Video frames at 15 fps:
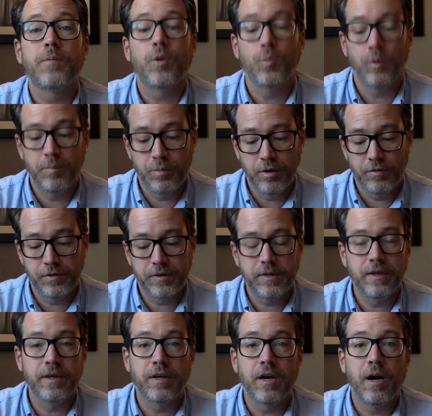will
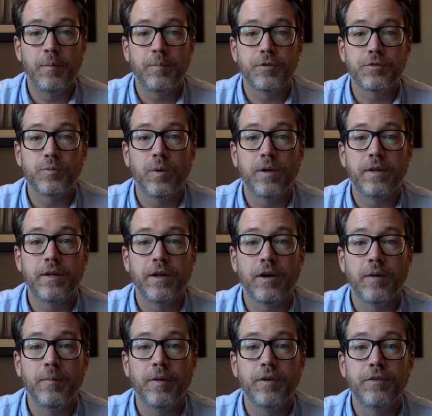perfectly accomplish what they are
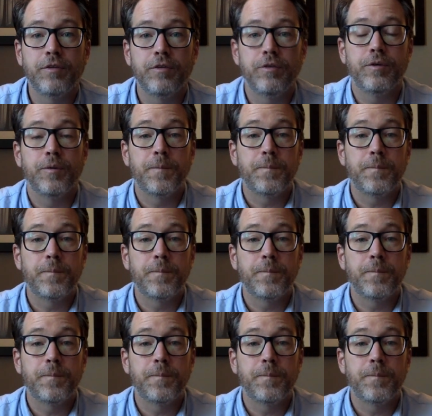meant to do.